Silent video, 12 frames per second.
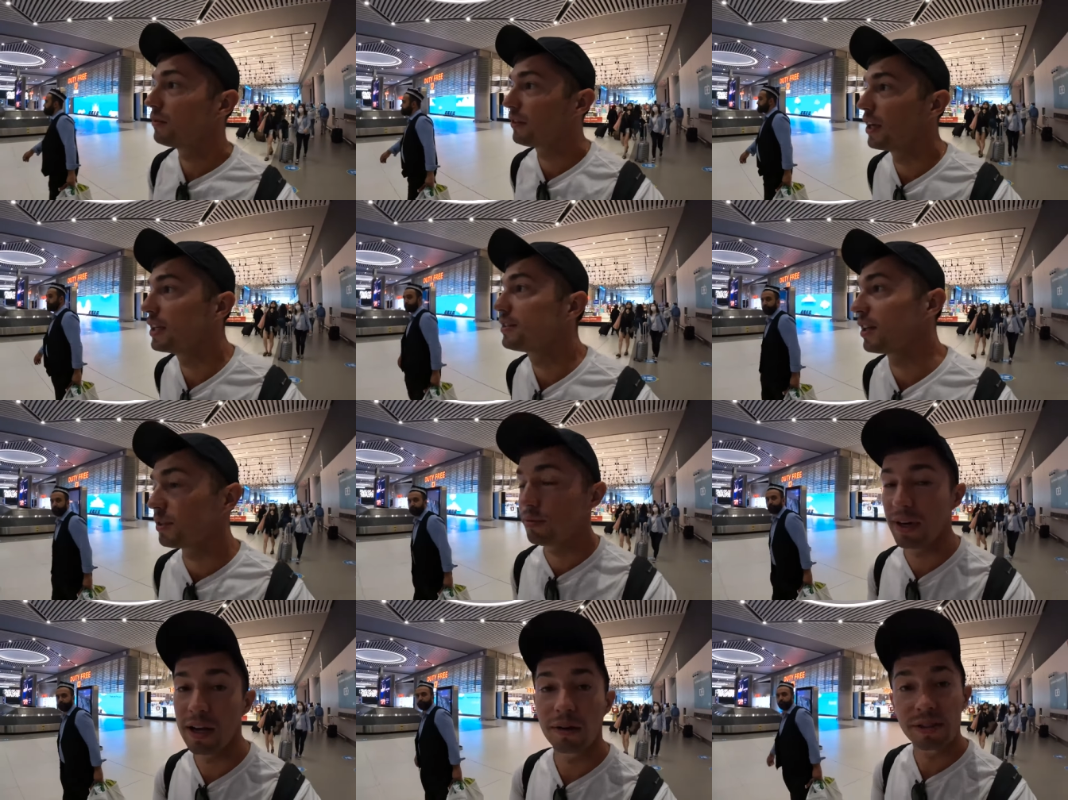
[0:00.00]
flights, that's
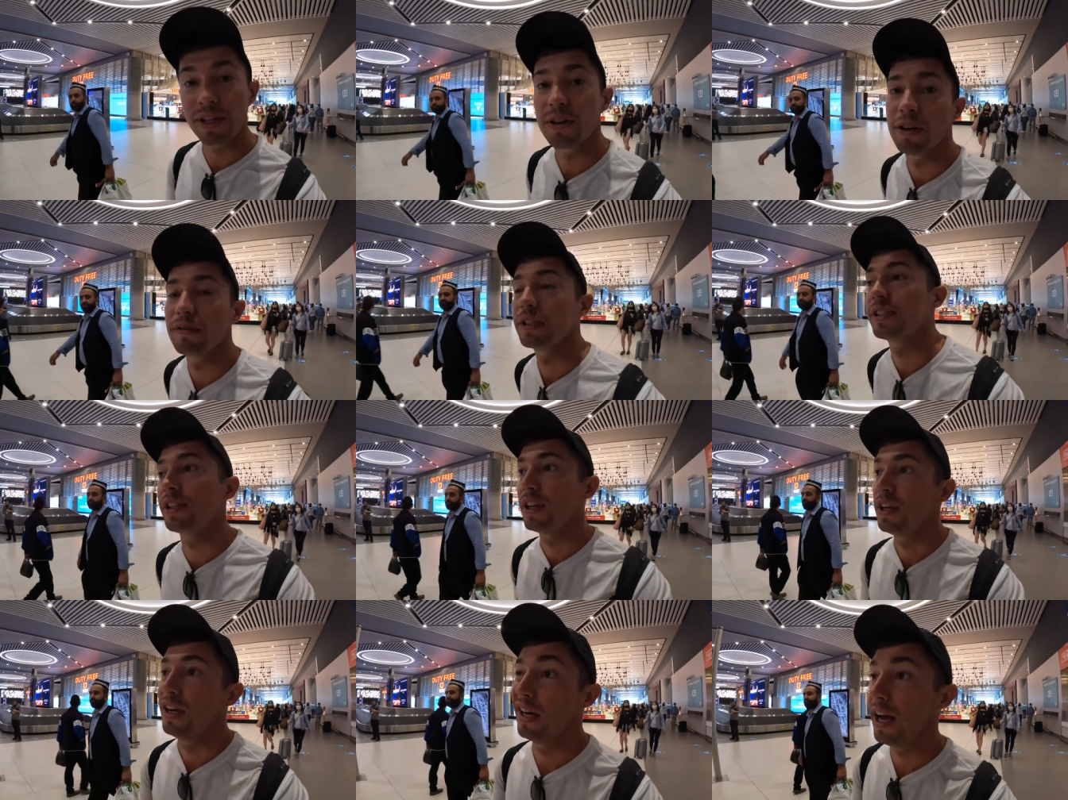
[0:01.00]
when I always get nervous.
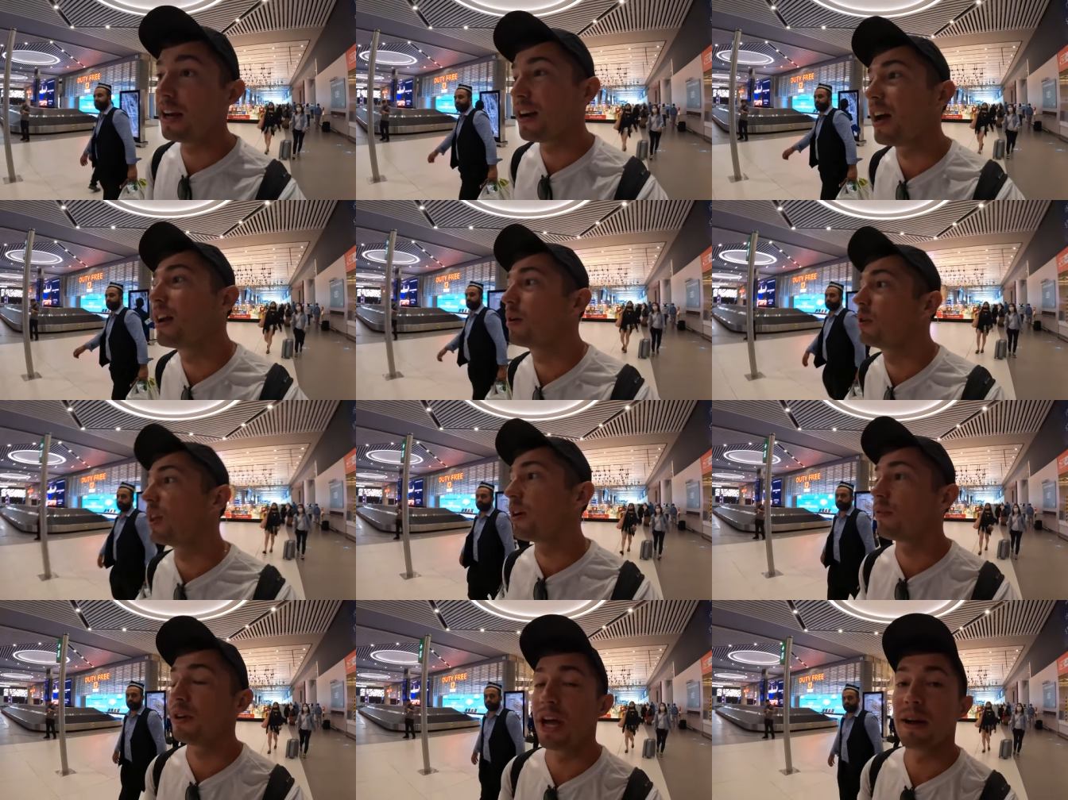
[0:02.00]
And I had a 9-hour
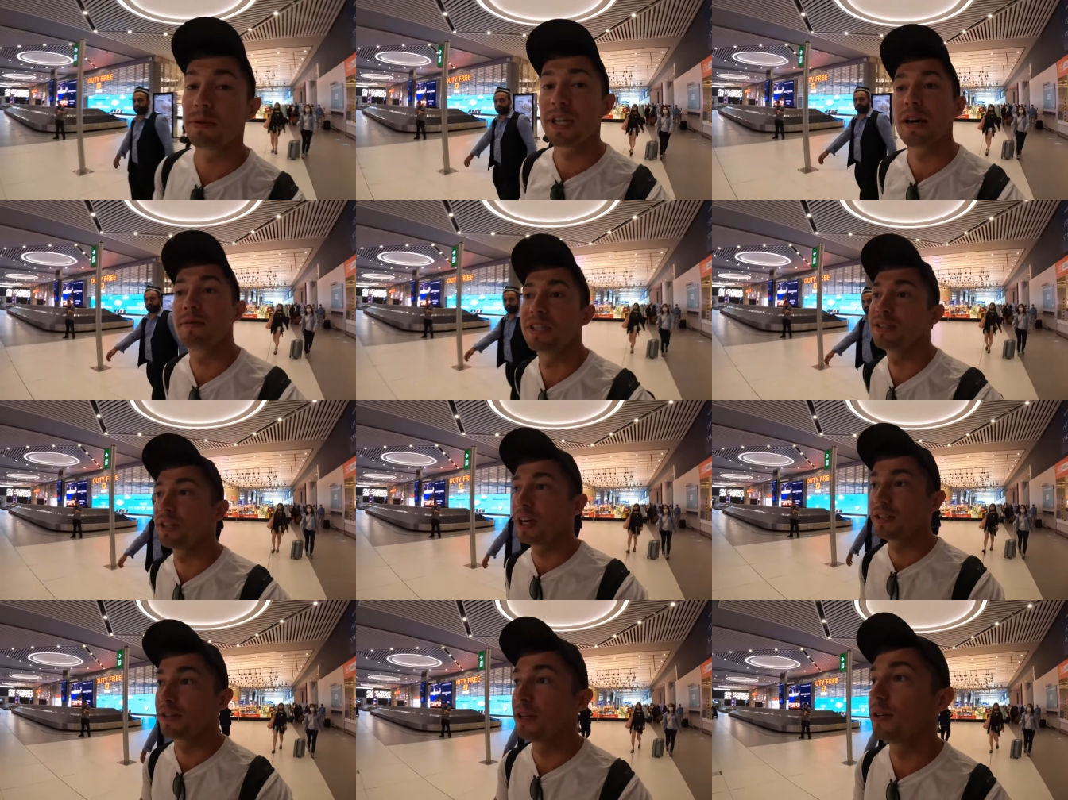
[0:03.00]
layover in Abu Dhabi, as you
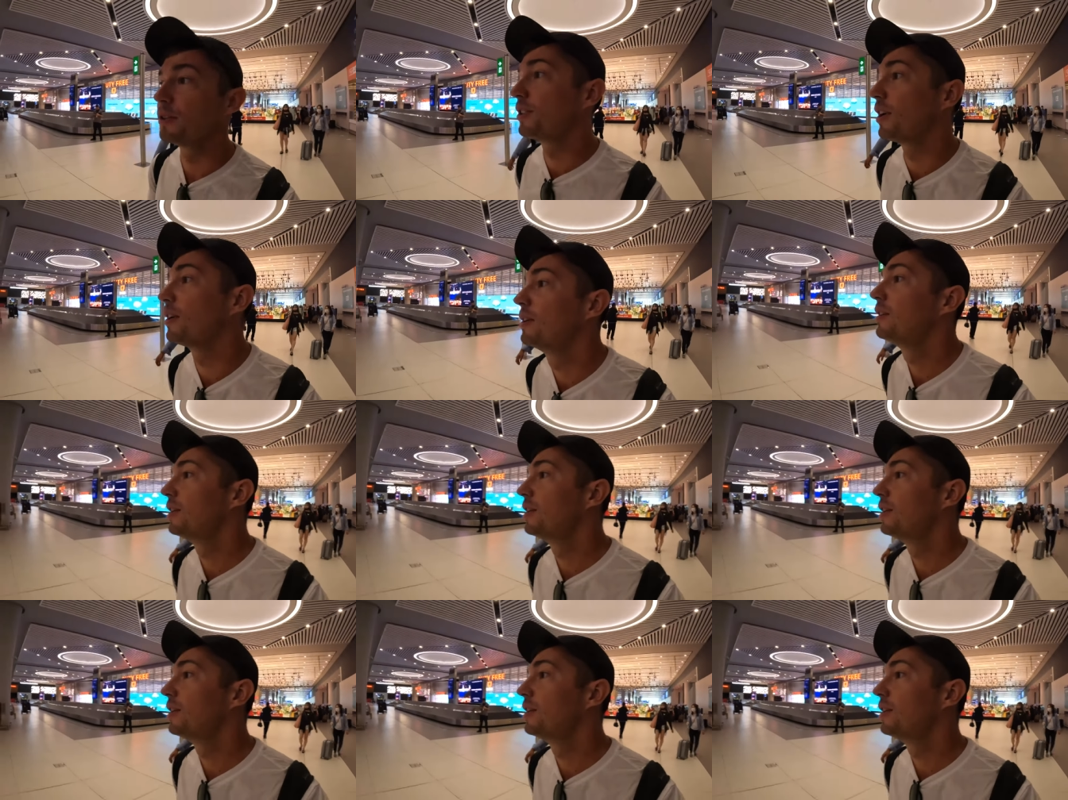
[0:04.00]
guys know. So